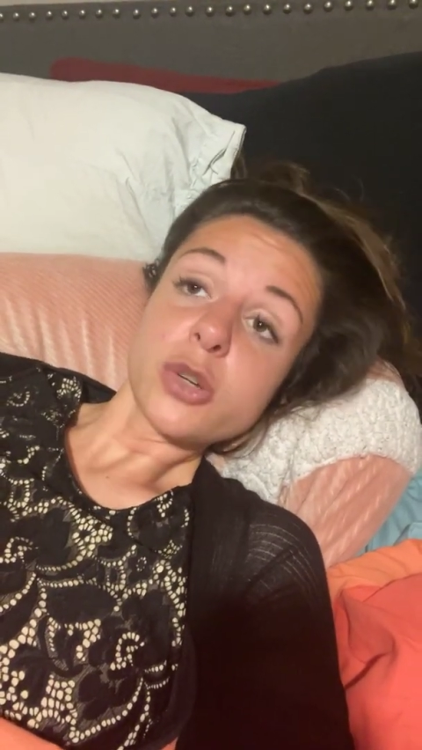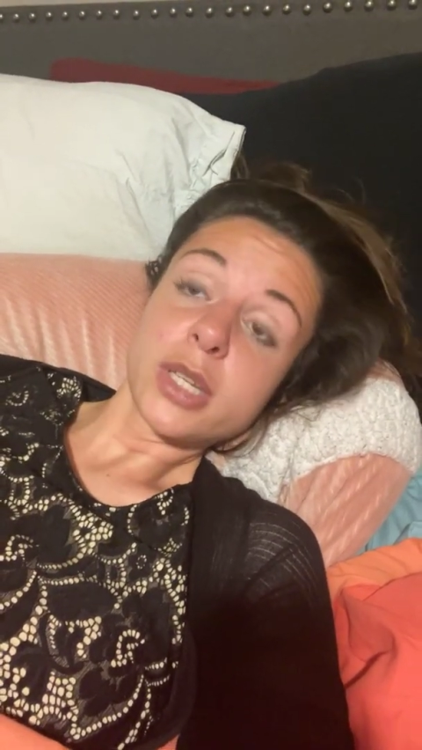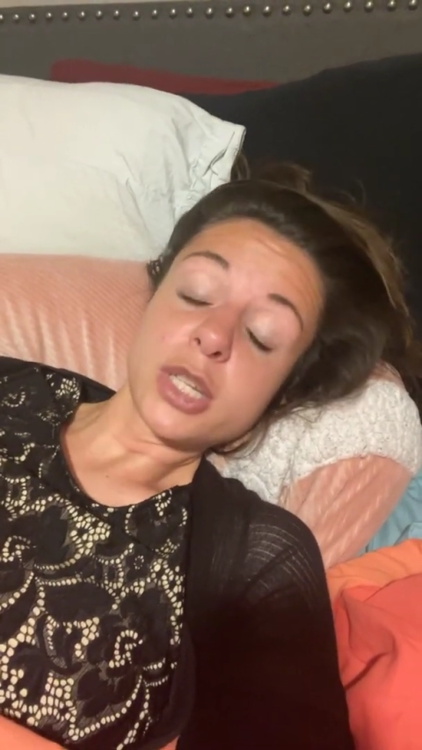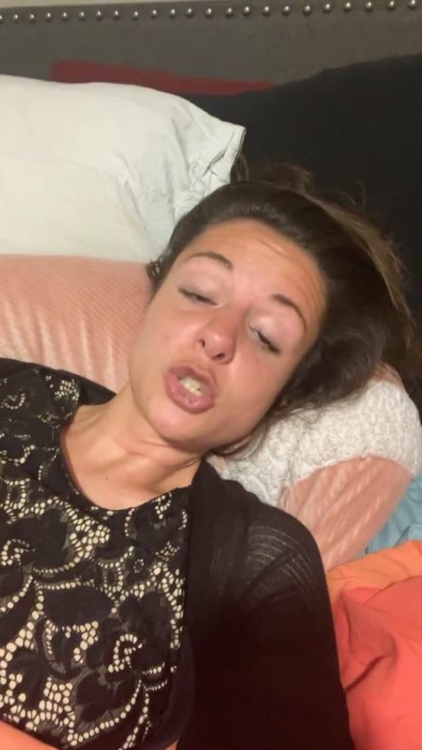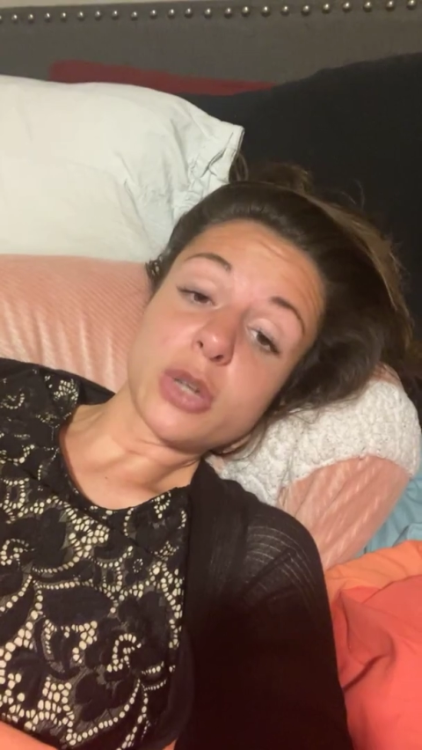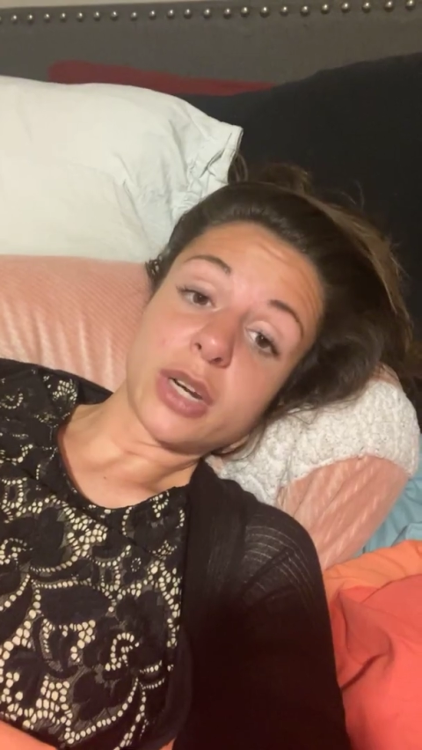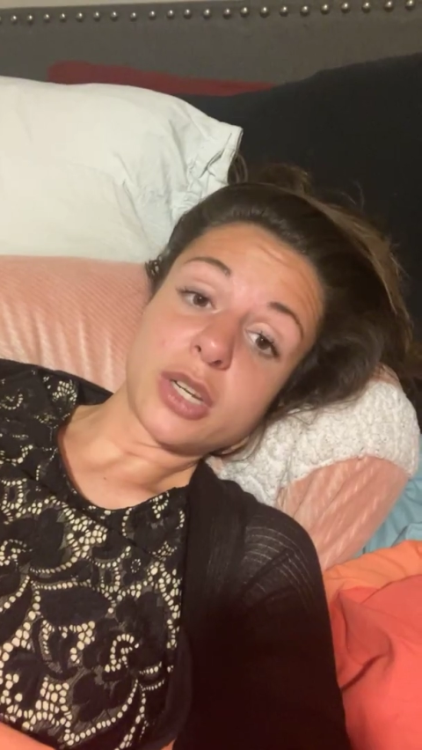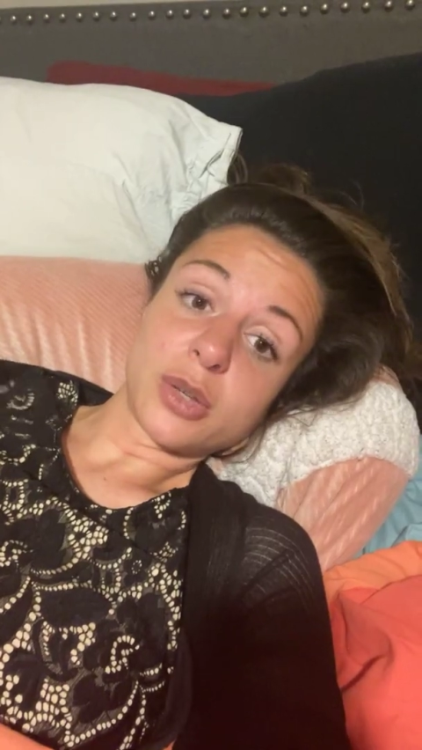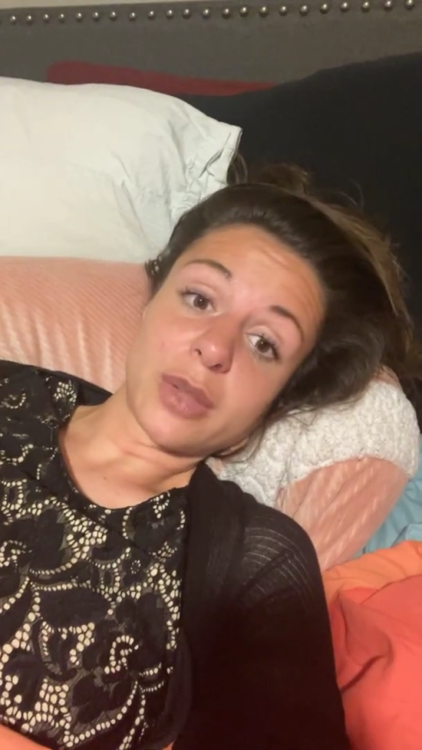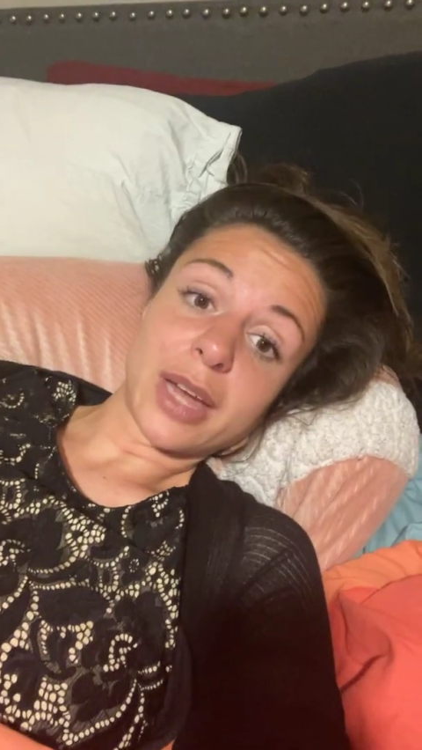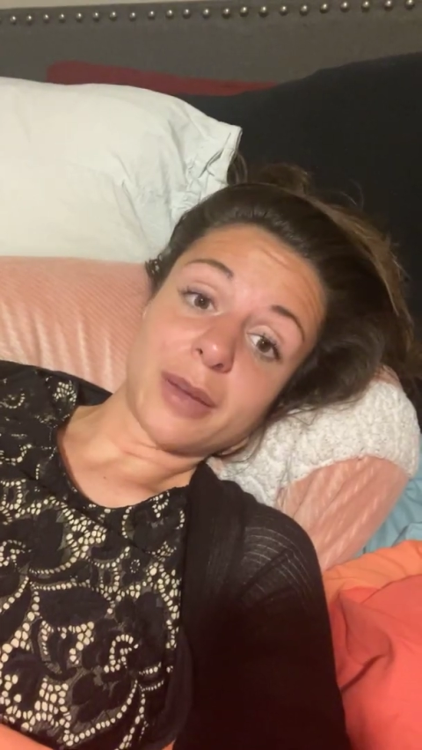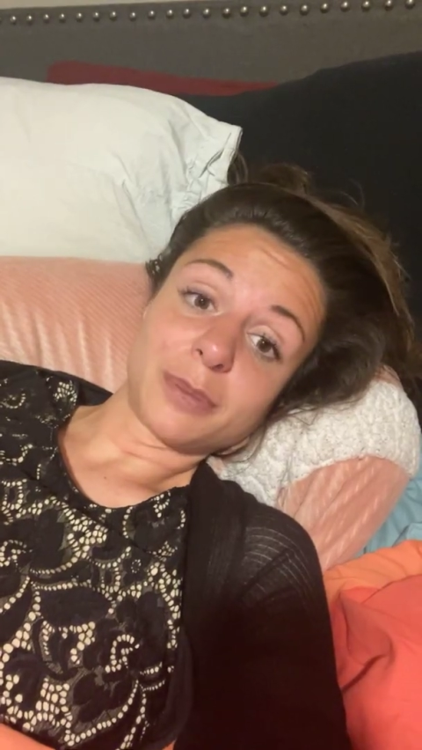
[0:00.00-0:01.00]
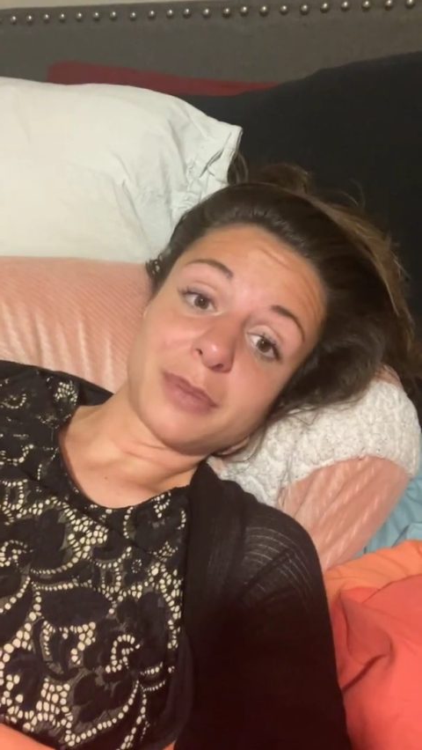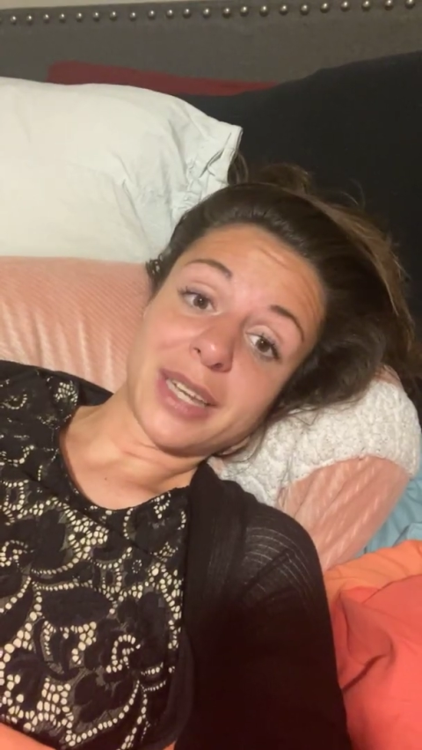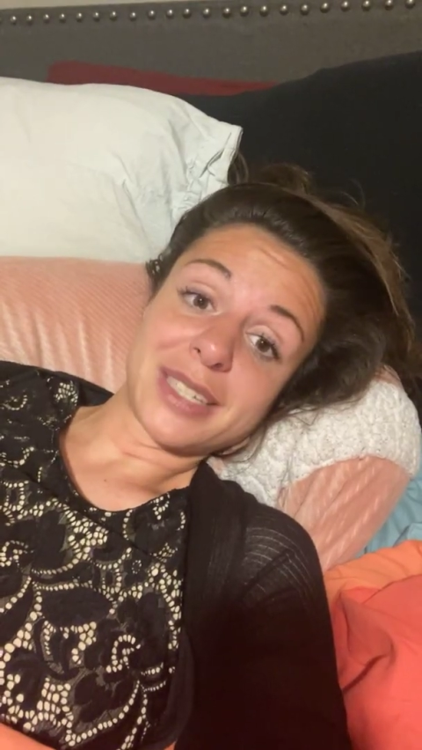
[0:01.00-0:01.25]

so I teach you how to do that.